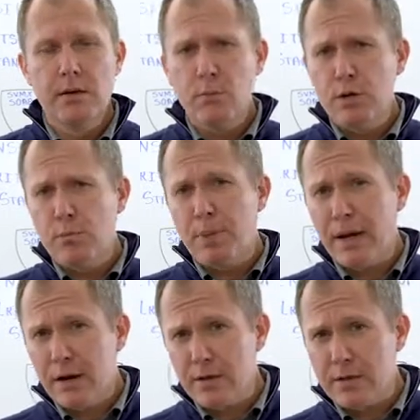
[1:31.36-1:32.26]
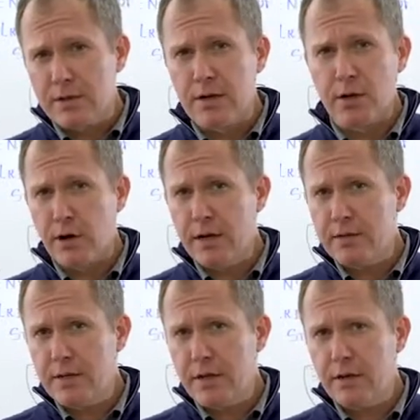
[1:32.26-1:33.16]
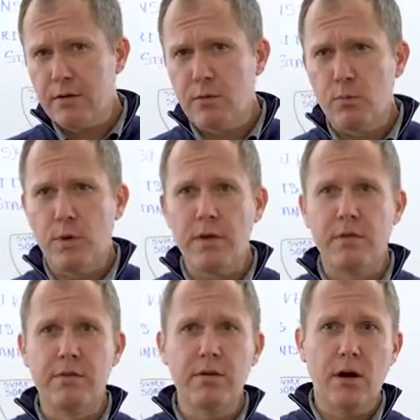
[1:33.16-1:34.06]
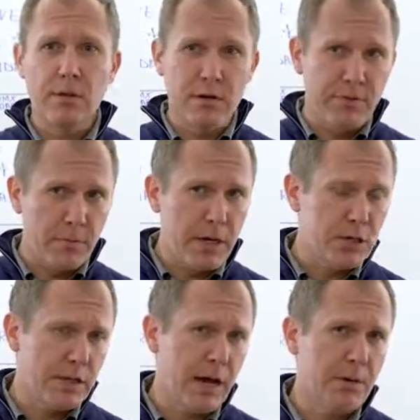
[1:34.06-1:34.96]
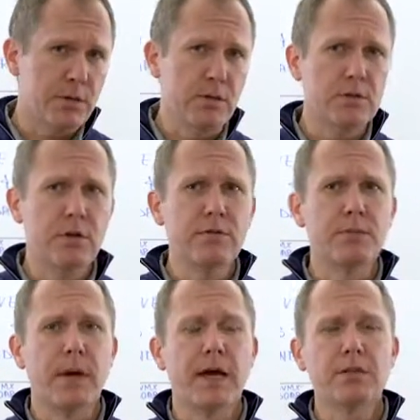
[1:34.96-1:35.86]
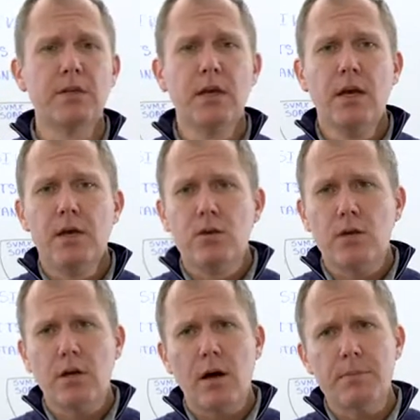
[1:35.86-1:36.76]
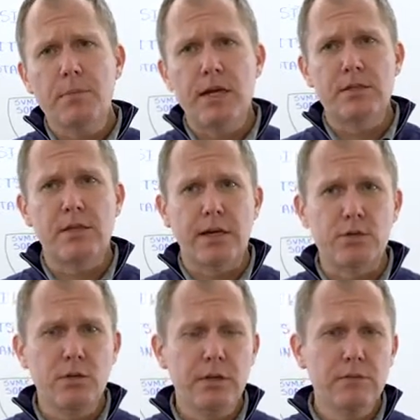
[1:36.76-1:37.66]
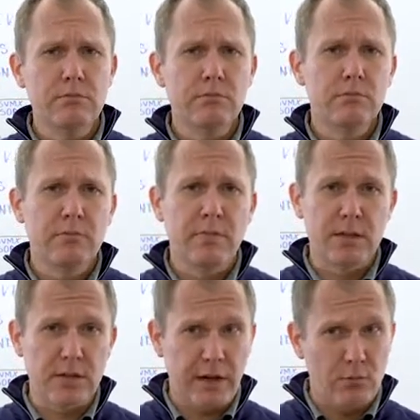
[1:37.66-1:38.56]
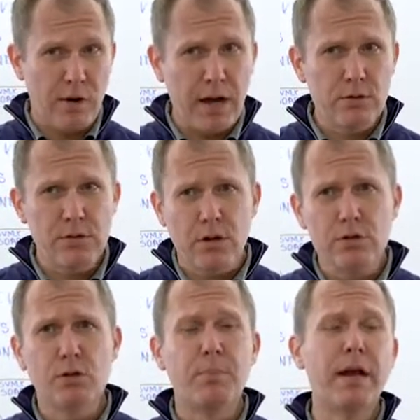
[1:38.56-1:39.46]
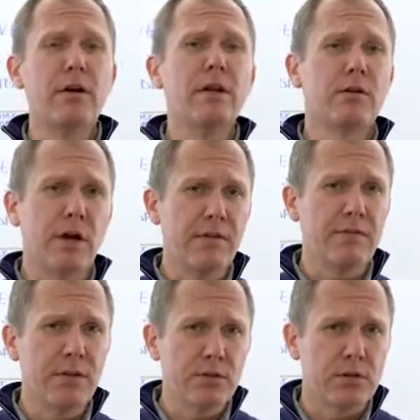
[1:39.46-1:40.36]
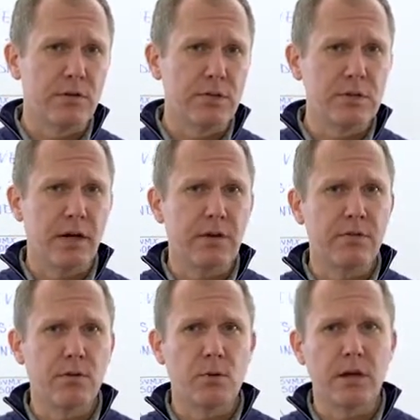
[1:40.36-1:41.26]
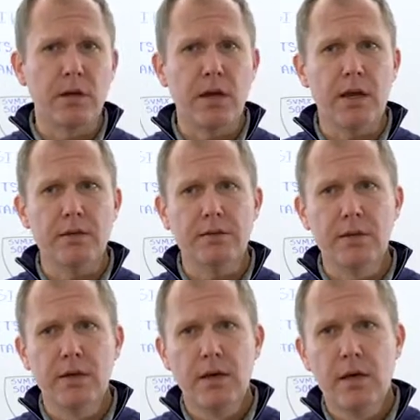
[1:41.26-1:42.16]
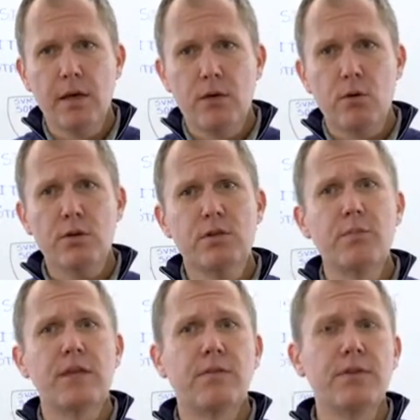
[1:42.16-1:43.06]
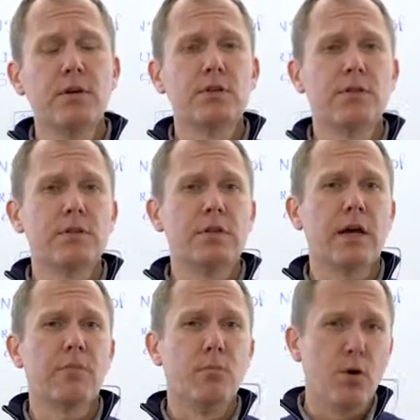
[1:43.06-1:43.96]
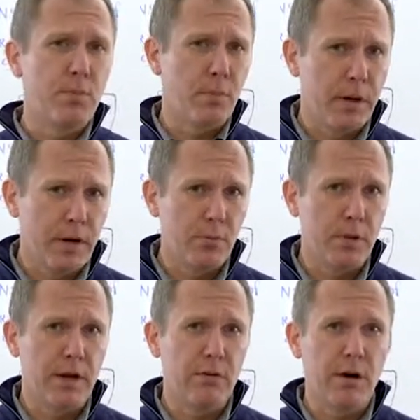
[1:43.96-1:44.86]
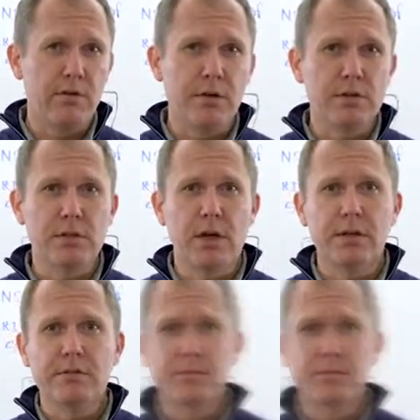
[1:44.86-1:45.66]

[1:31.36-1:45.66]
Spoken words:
When you pair this integrated data with other information captured in ServiceMax, you can optimize scheduling, things like routes, and also pairing the right field service tech for the work at hand. You also make the field service tech more prepared when they arrive on site.